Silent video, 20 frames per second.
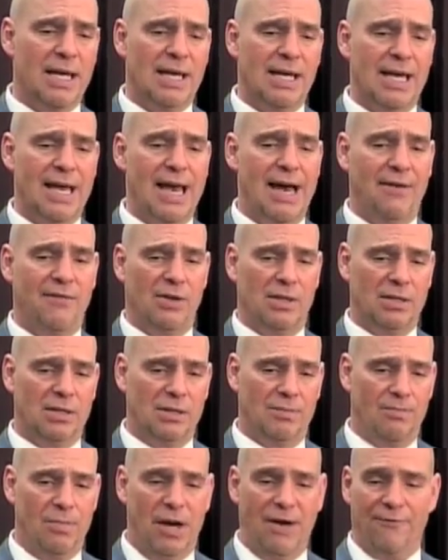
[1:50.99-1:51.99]
can have a
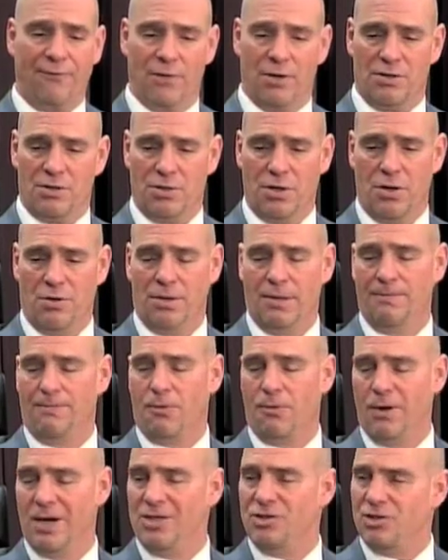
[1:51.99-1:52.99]
little buffer zone, a
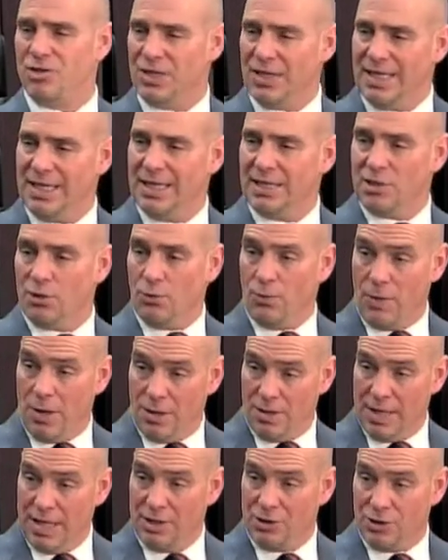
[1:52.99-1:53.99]
bridge to get to
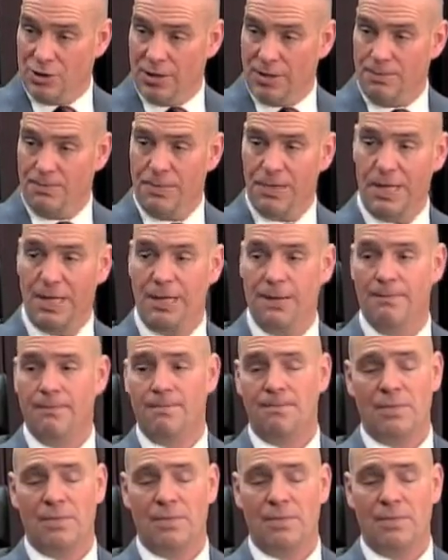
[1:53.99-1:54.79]
where they should be.